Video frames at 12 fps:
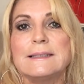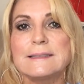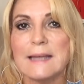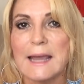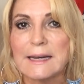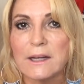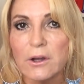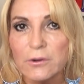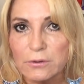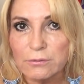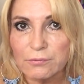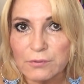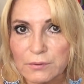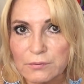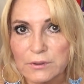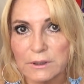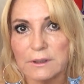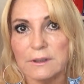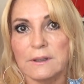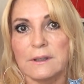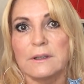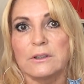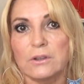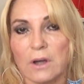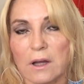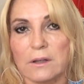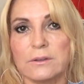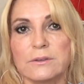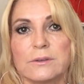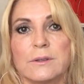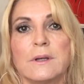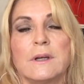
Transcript: It's eight hundred fifty dollars.